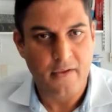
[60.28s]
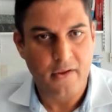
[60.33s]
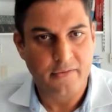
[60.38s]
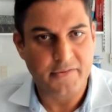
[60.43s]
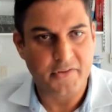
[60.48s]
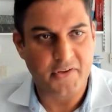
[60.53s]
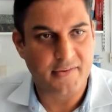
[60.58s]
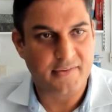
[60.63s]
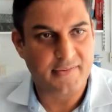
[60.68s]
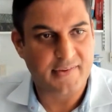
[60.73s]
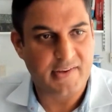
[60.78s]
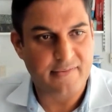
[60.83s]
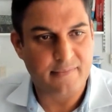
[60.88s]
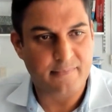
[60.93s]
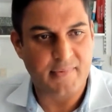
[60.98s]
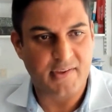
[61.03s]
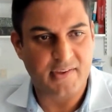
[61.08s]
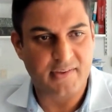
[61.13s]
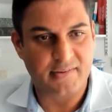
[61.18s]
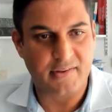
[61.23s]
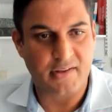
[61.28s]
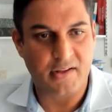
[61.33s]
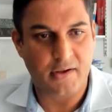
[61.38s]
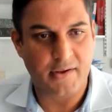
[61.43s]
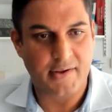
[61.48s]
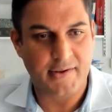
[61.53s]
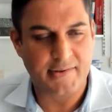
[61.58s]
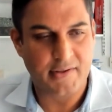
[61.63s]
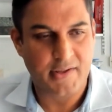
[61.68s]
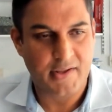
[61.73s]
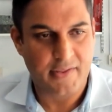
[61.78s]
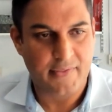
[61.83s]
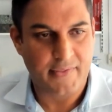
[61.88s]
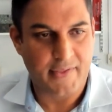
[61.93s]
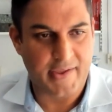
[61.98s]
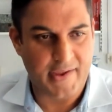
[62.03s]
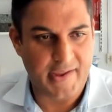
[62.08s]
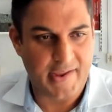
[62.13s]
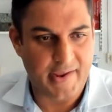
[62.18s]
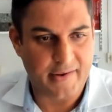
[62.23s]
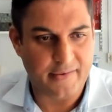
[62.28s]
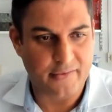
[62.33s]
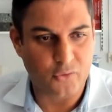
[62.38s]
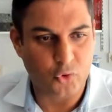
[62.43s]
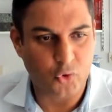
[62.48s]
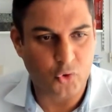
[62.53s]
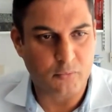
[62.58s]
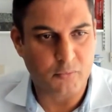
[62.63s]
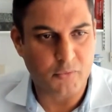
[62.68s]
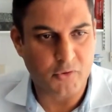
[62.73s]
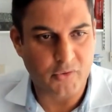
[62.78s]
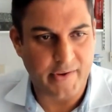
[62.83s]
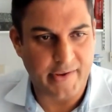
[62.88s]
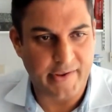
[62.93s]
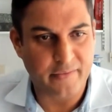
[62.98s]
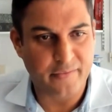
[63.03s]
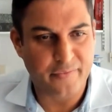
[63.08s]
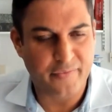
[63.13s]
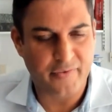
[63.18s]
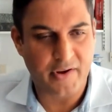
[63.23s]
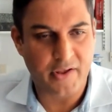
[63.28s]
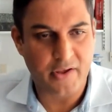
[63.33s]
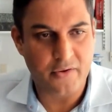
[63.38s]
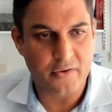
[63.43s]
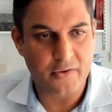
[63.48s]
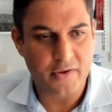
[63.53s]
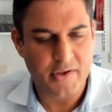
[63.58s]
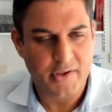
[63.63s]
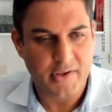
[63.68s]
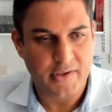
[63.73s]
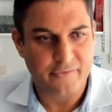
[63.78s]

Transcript: So you can see from this slide that he had normal inflow